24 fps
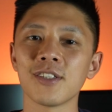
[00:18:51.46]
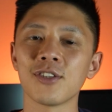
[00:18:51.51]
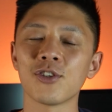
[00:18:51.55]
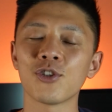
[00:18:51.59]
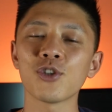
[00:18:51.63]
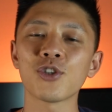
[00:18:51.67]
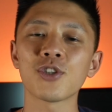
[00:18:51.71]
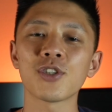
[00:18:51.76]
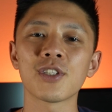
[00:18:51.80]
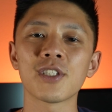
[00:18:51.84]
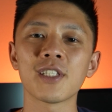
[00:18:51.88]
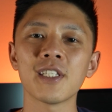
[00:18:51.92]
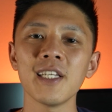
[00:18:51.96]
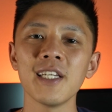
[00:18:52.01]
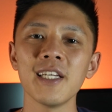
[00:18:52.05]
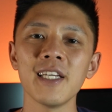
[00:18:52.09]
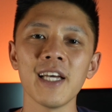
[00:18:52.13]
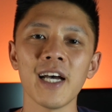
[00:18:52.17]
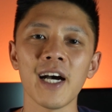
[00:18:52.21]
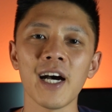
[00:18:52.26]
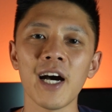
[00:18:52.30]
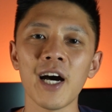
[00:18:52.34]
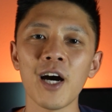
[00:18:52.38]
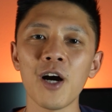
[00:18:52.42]
just see
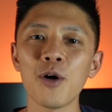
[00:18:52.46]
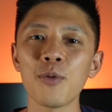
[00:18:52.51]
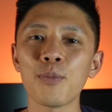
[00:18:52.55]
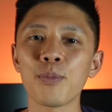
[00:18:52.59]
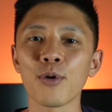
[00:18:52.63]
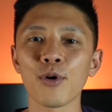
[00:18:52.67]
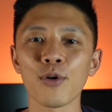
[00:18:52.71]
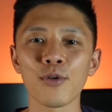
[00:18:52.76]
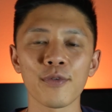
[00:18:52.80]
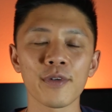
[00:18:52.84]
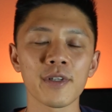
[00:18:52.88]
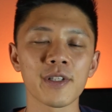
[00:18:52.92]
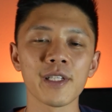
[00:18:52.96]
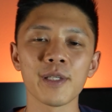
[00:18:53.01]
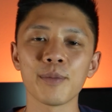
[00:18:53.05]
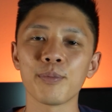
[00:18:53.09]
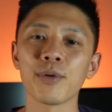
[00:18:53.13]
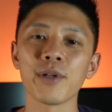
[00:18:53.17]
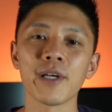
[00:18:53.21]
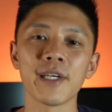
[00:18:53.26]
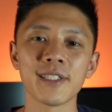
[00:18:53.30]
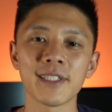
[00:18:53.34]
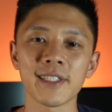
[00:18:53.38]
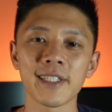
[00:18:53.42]
how perfectly
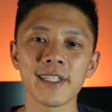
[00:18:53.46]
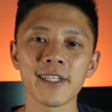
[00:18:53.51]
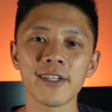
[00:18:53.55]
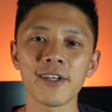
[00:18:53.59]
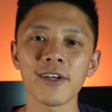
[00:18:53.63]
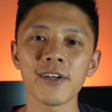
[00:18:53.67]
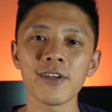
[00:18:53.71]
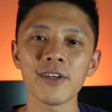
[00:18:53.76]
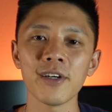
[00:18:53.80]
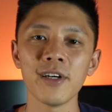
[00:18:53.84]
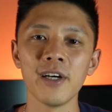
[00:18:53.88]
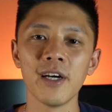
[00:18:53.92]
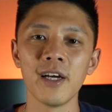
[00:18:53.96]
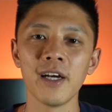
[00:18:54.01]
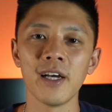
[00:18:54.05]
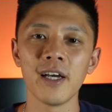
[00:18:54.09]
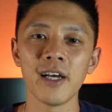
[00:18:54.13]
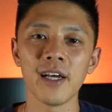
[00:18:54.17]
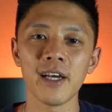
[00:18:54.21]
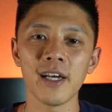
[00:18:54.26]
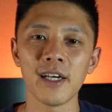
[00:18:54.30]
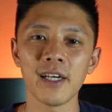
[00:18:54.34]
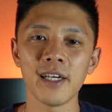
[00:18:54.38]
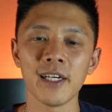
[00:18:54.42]
placed they are
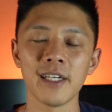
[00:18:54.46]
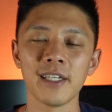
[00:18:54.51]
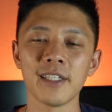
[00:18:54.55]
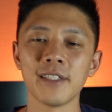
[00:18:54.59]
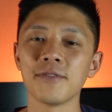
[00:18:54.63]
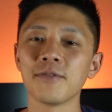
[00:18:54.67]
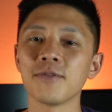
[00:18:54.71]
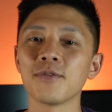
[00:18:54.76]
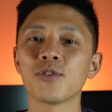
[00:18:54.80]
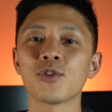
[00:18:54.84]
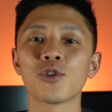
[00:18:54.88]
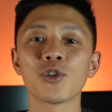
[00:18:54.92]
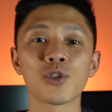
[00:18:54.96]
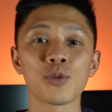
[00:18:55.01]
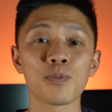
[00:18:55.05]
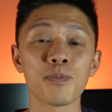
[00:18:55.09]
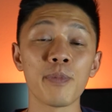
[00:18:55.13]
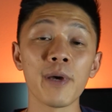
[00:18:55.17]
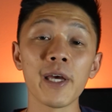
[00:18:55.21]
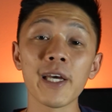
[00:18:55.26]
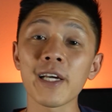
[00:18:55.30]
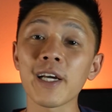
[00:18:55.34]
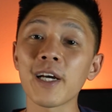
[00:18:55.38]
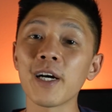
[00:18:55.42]
and just
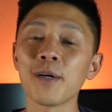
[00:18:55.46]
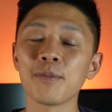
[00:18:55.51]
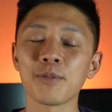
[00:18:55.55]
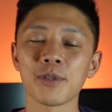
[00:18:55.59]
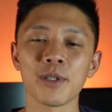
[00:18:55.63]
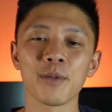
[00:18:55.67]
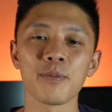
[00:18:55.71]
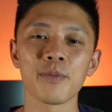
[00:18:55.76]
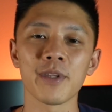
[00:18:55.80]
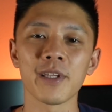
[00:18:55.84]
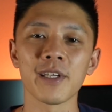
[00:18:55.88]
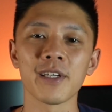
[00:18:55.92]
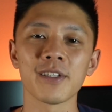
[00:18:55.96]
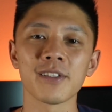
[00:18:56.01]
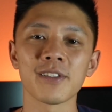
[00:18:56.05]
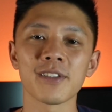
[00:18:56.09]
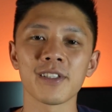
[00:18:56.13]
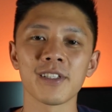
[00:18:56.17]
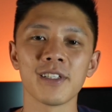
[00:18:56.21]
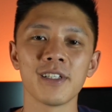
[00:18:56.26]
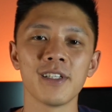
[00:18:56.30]
pick up some things.